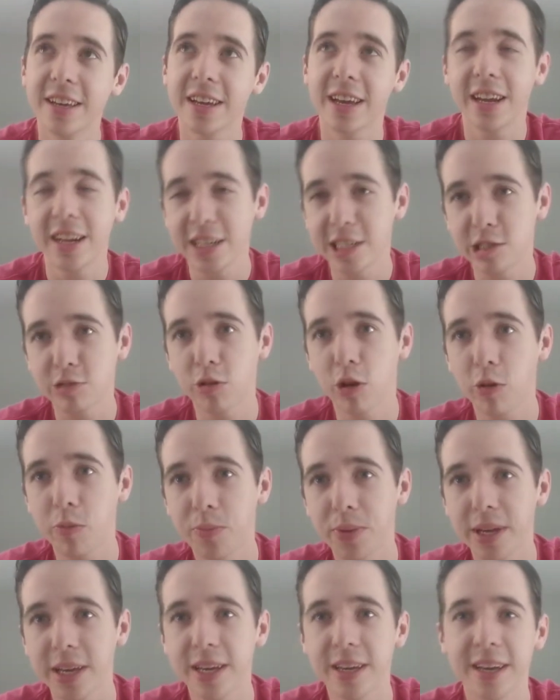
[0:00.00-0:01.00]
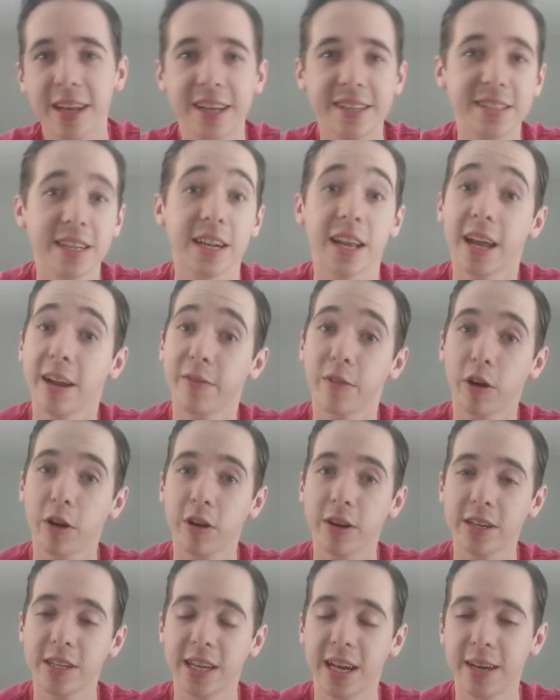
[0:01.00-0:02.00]
tropey and has a lot of
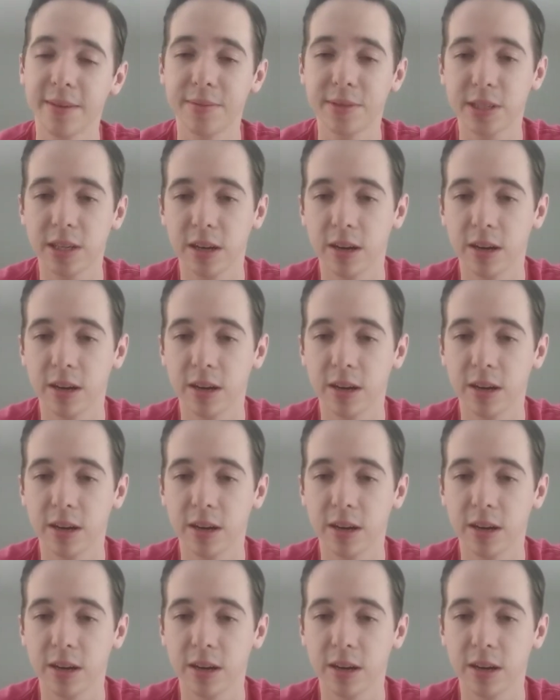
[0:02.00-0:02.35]
archetypes.